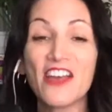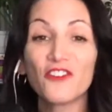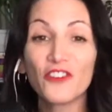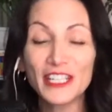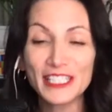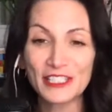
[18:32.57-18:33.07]

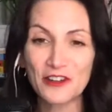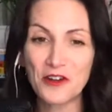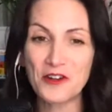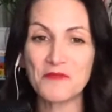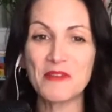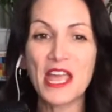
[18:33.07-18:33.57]
Friends at
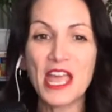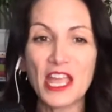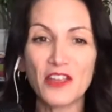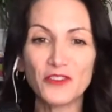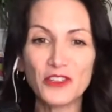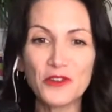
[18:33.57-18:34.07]
home,
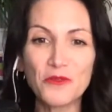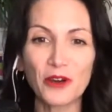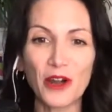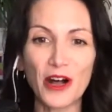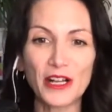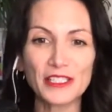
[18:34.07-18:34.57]
if you were
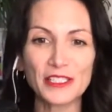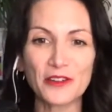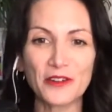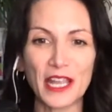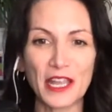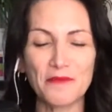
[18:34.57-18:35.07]
also
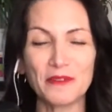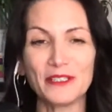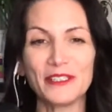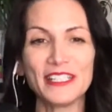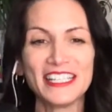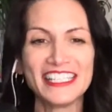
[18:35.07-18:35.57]

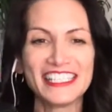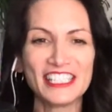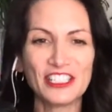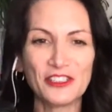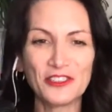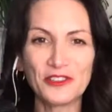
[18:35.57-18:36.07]
able
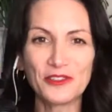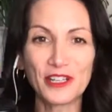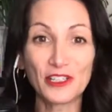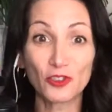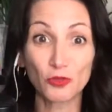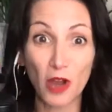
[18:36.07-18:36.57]
to
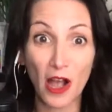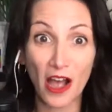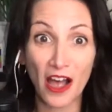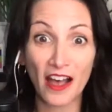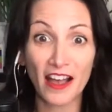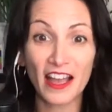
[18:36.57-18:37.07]

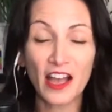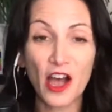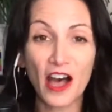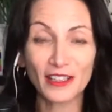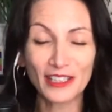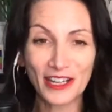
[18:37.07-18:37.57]
draw
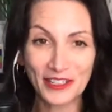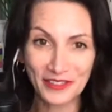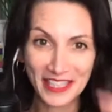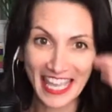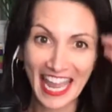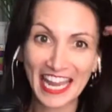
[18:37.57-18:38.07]
along
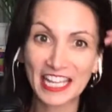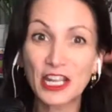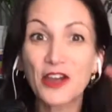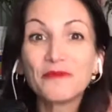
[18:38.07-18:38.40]
with Kate,